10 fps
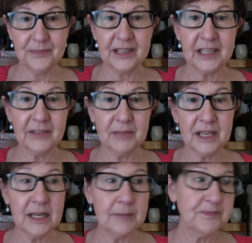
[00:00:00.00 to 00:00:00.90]
Give
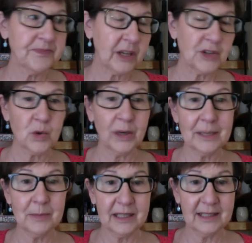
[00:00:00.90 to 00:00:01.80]
me 20
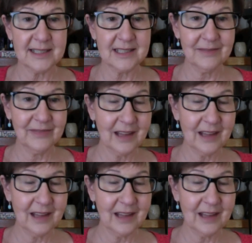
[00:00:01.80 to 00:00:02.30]
minutes.